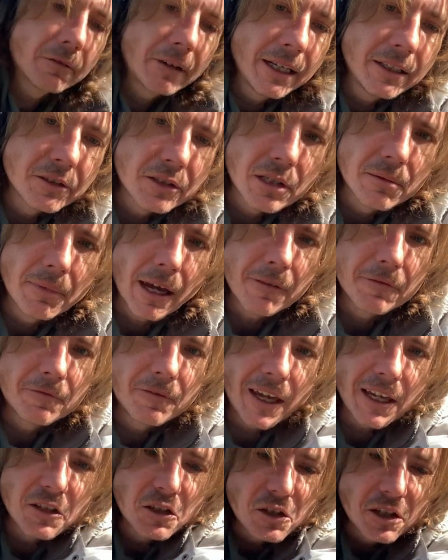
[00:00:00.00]
right into my
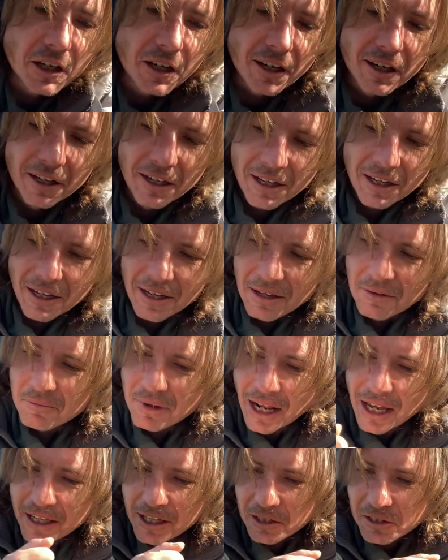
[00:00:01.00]
face here, but
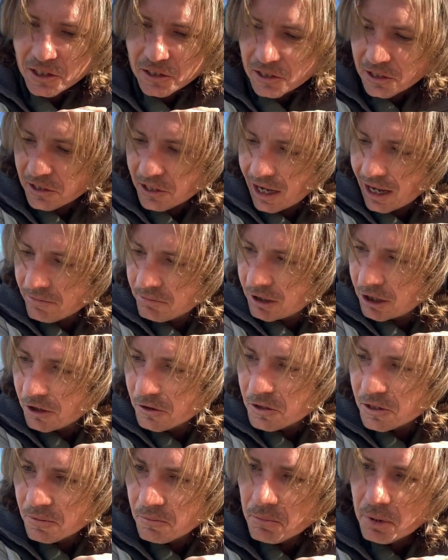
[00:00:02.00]
I guess this is up
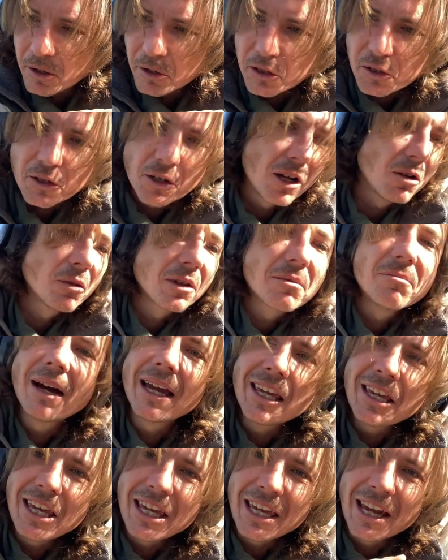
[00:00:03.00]
close and personal with
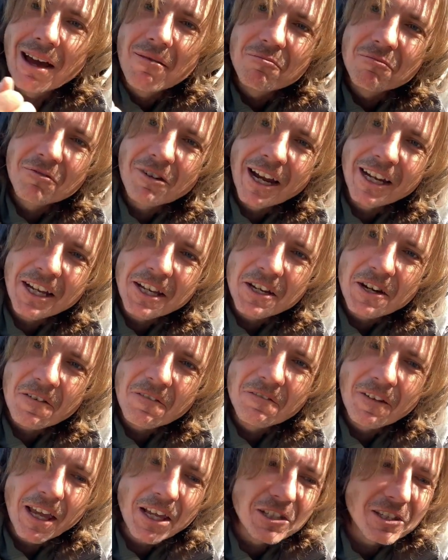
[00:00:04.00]
Mikey. I'm right in your
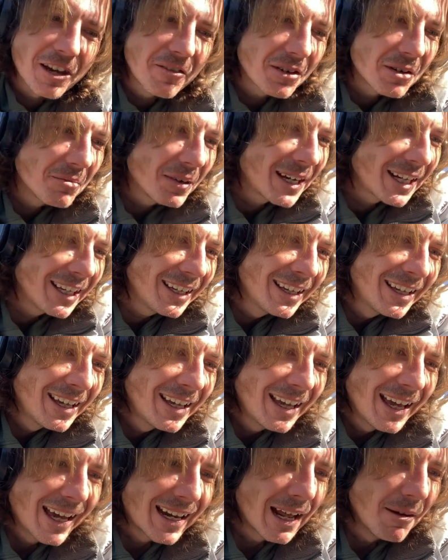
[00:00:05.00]
face, everybody,
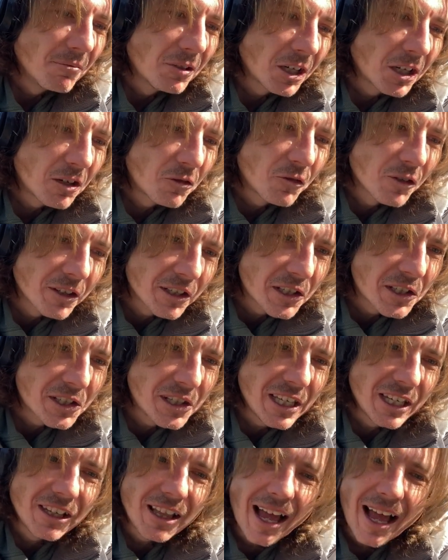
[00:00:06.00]
and I'm looking for the
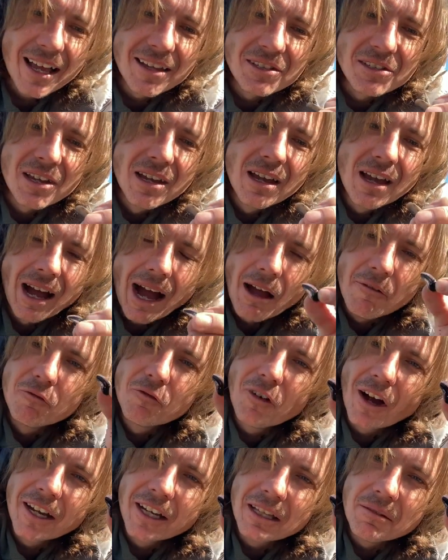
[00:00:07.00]
sea glass. I'm
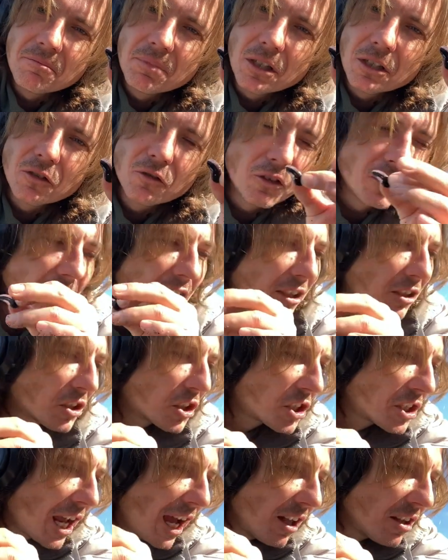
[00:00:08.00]
finding beautiful little
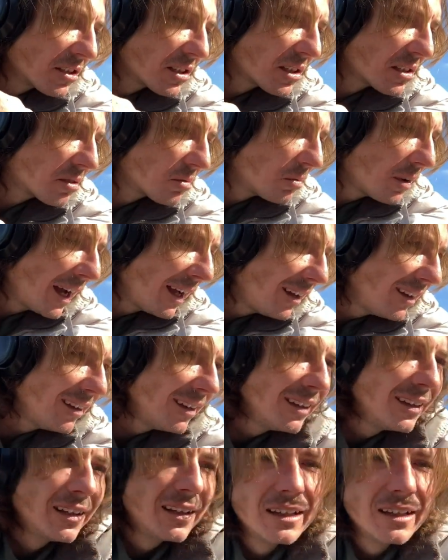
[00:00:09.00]
shells as well.
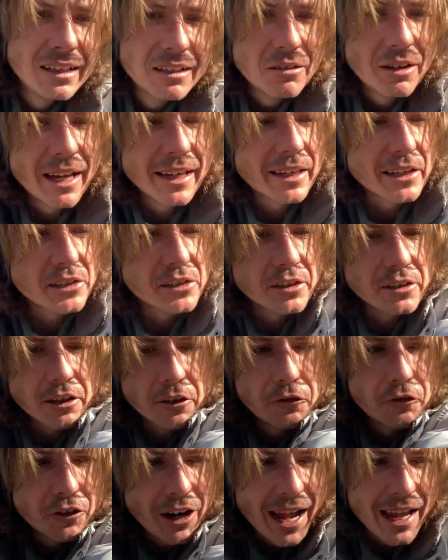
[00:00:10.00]
I guess they're the
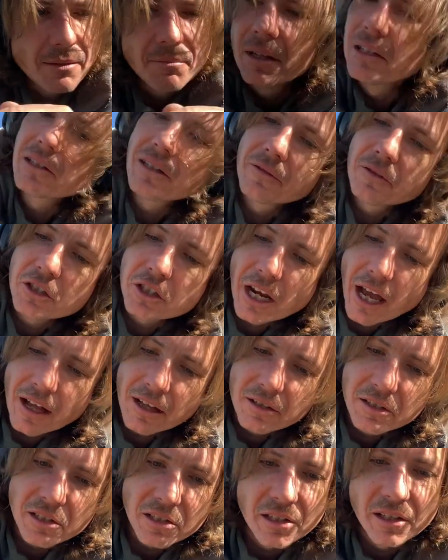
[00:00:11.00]
fragments of
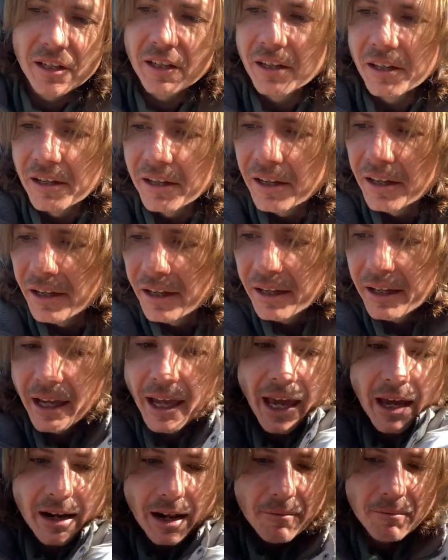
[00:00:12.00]
shells,
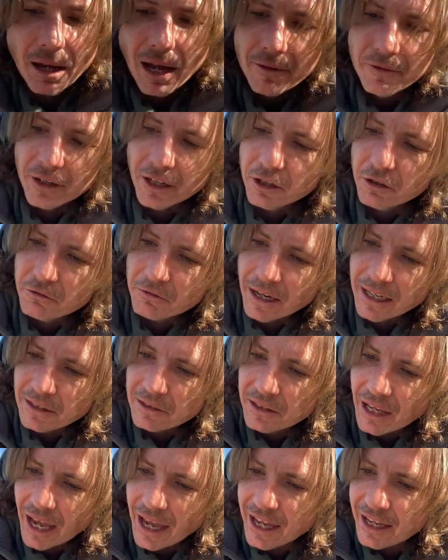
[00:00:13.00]
and I'm having a great
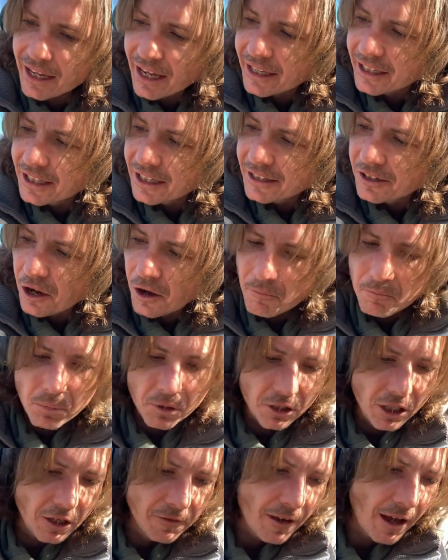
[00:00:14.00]
day. I cannot
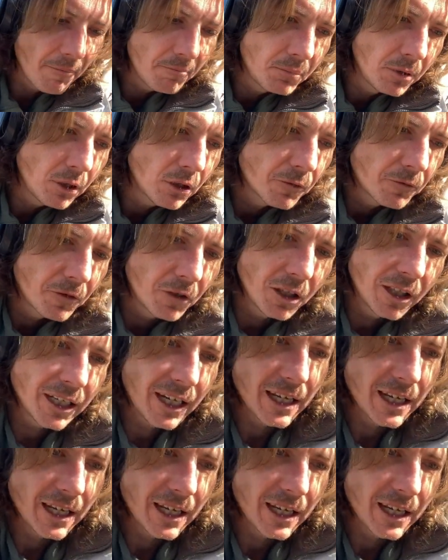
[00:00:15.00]
believe how beautiful it